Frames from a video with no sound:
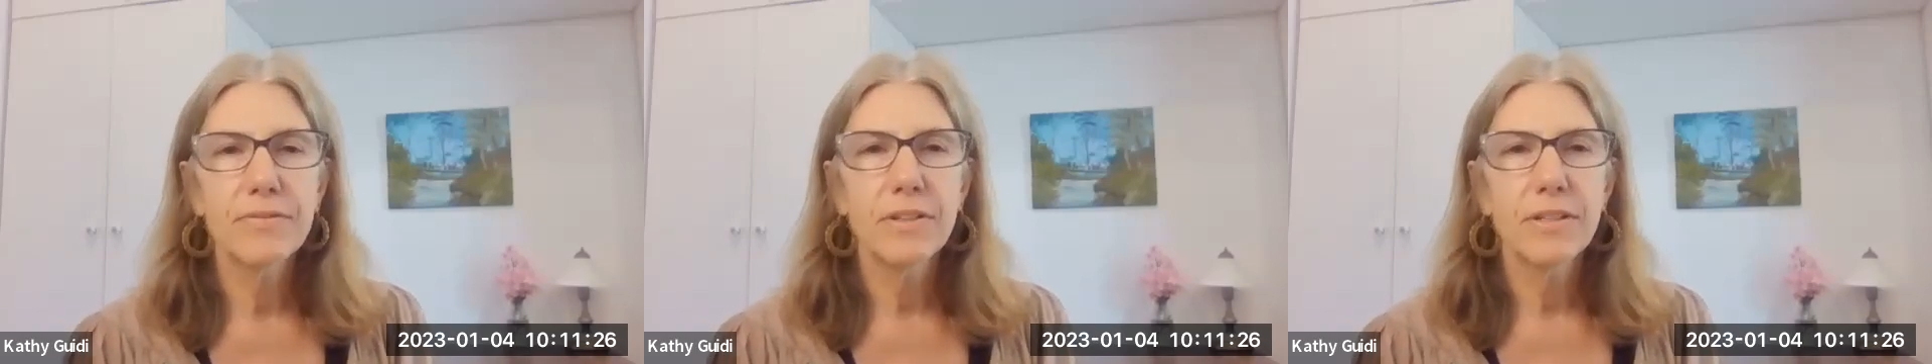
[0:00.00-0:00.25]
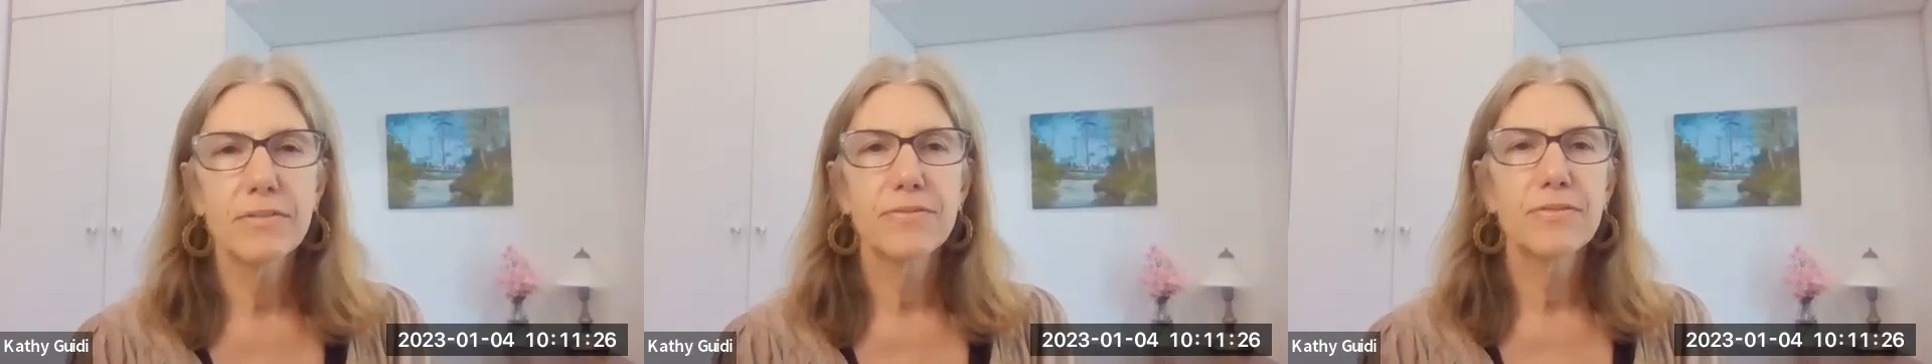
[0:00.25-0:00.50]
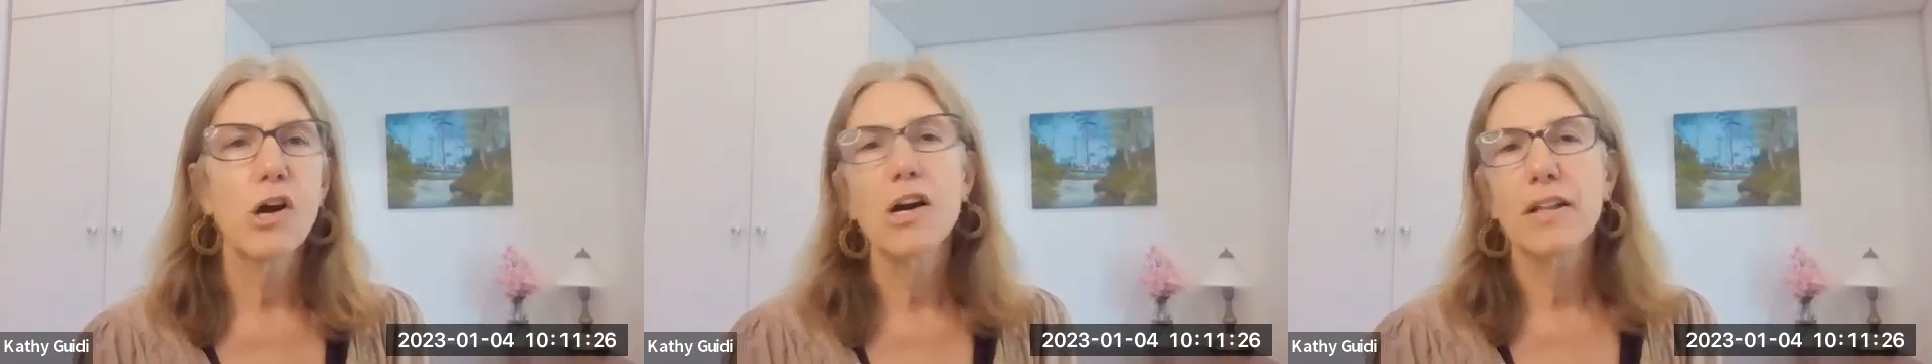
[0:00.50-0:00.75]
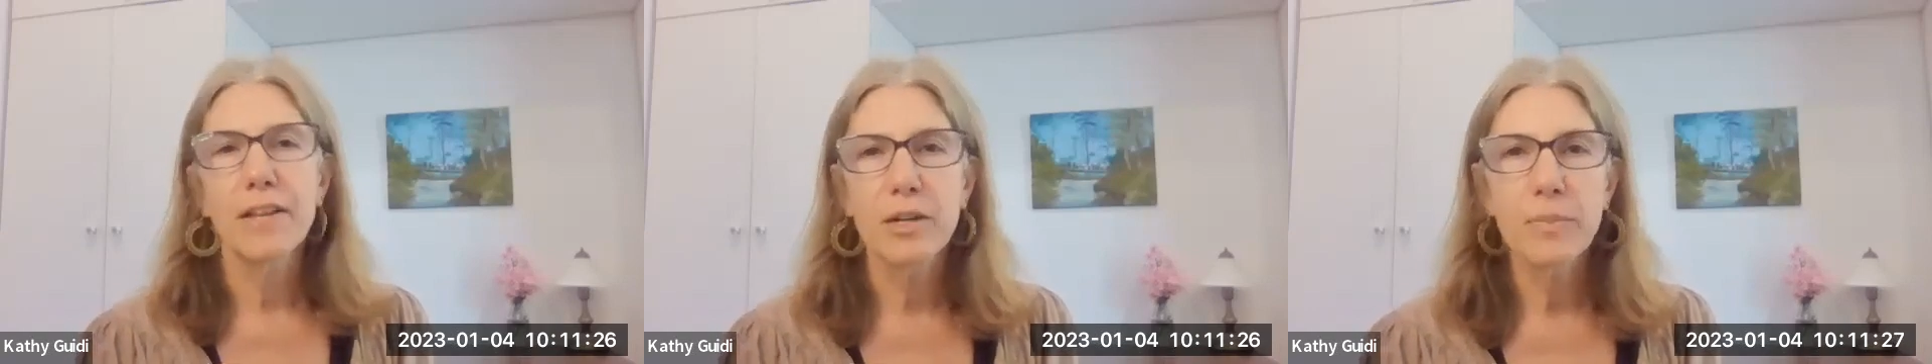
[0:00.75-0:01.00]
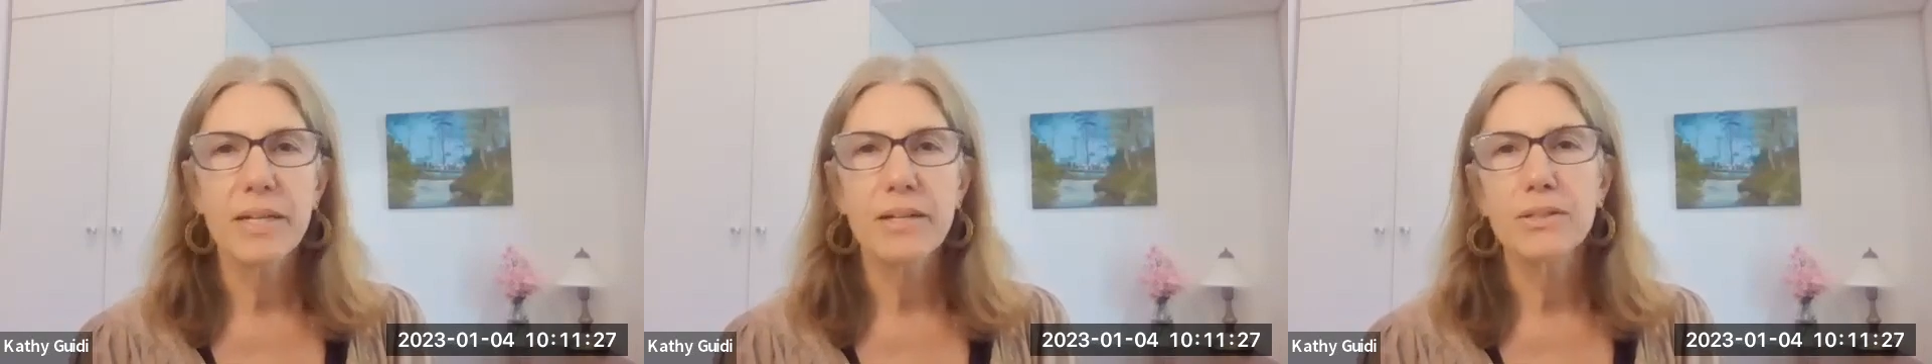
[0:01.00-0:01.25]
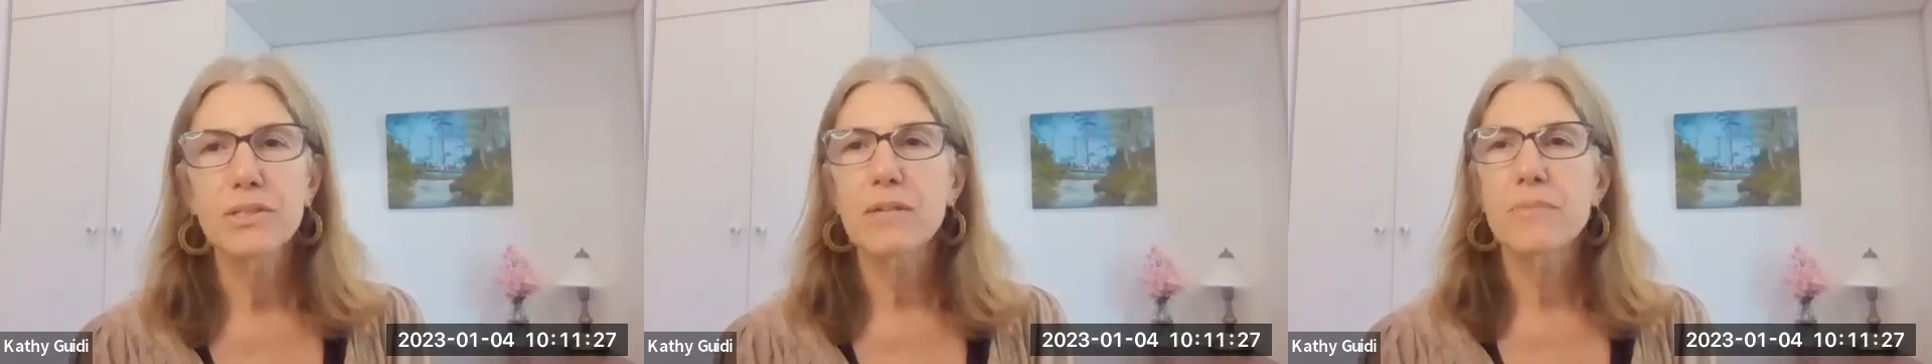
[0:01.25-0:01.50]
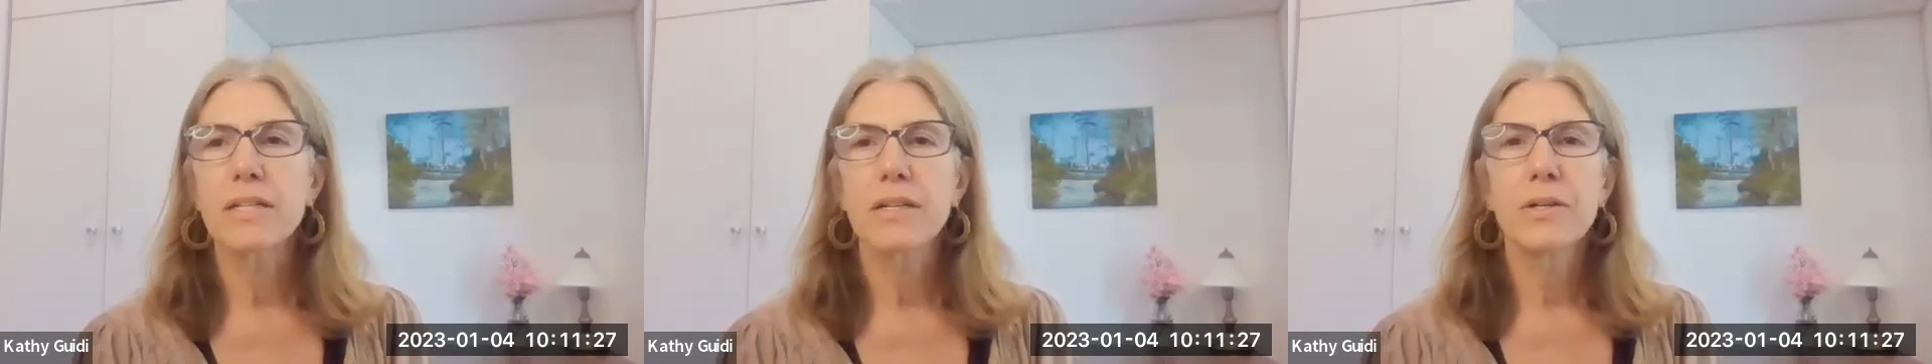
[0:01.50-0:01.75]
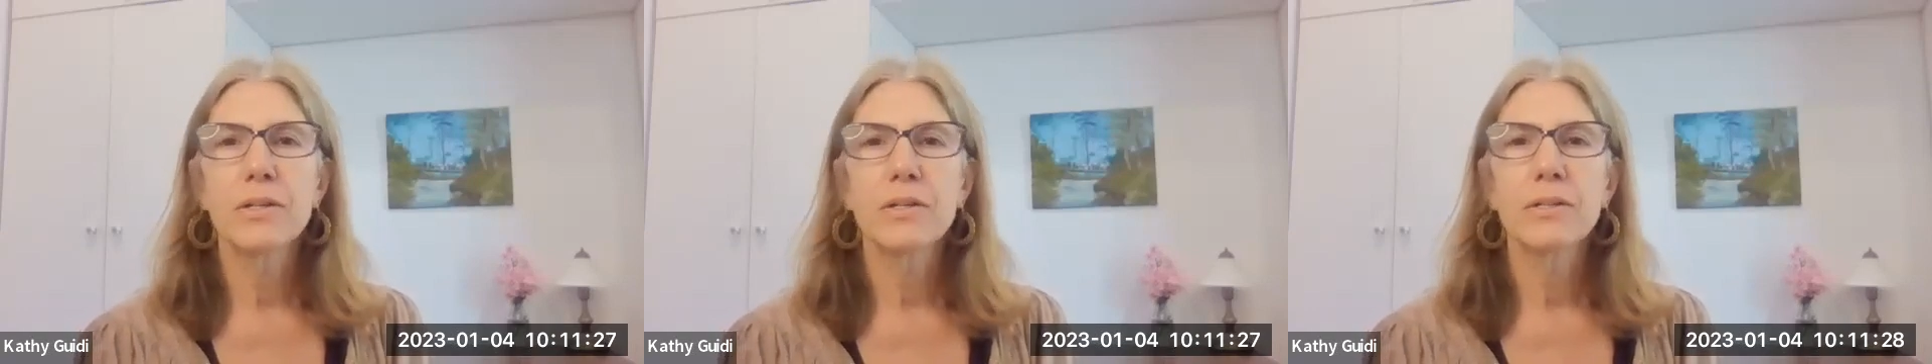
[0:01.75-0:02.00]
of talk therapy or something,
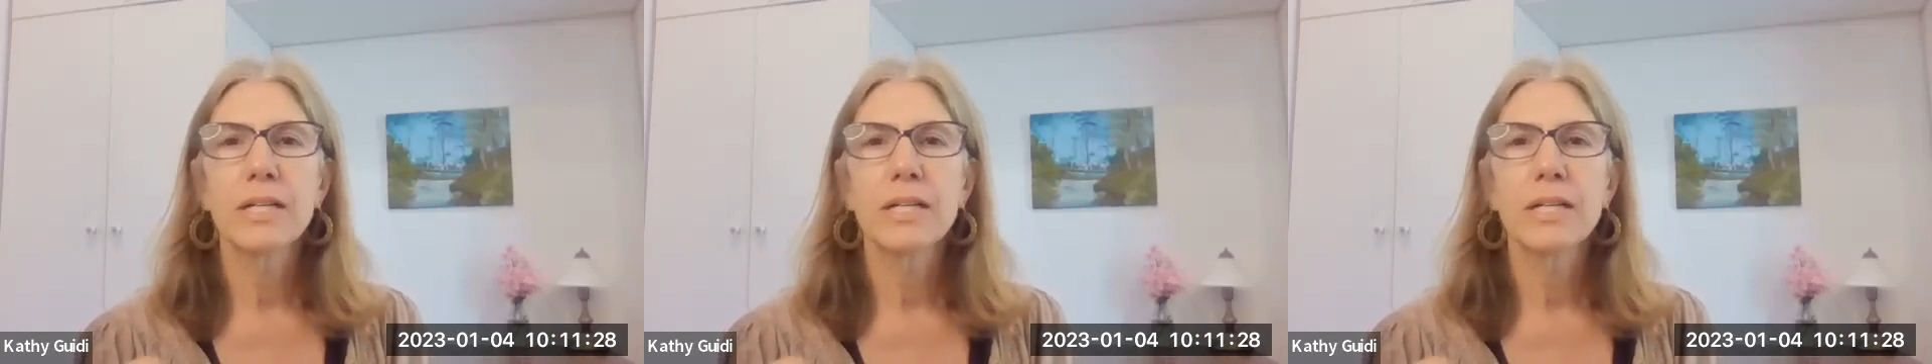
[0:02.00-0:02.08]
you know,